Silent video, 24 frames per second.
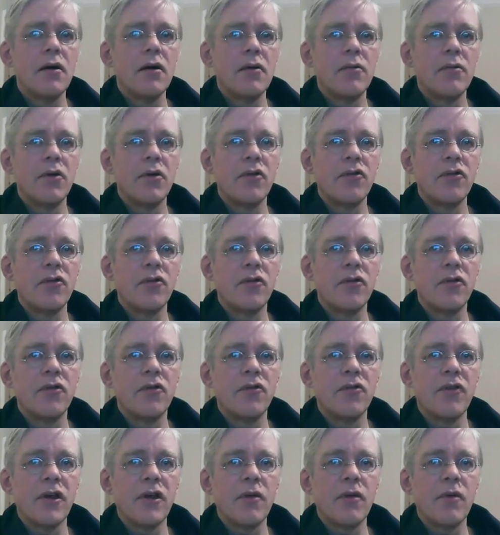because you can
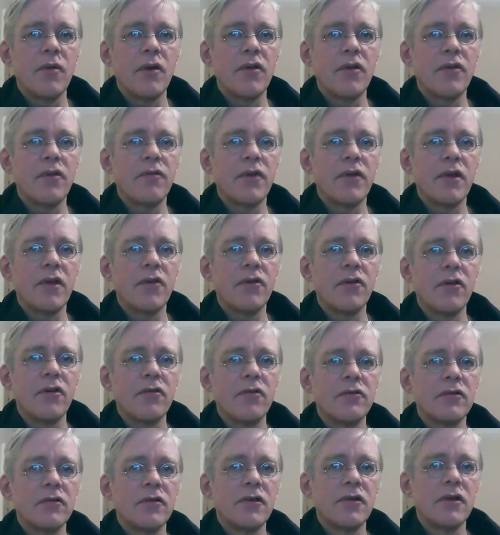take one of the fingers off
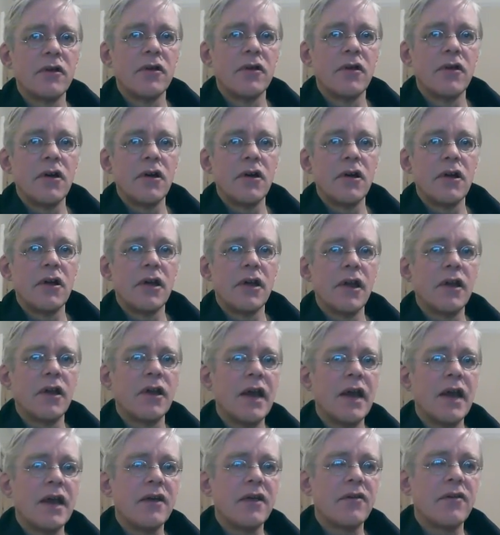and get an
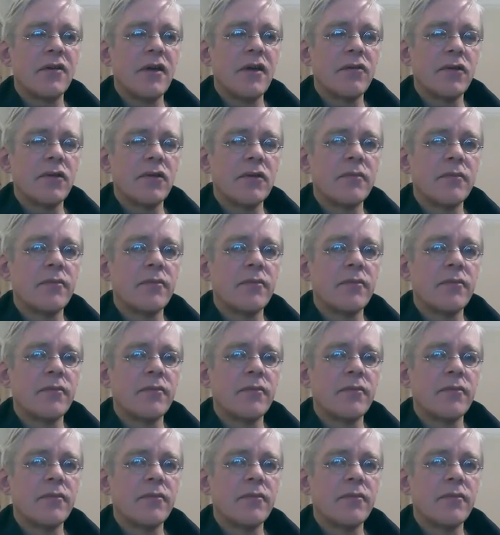A7.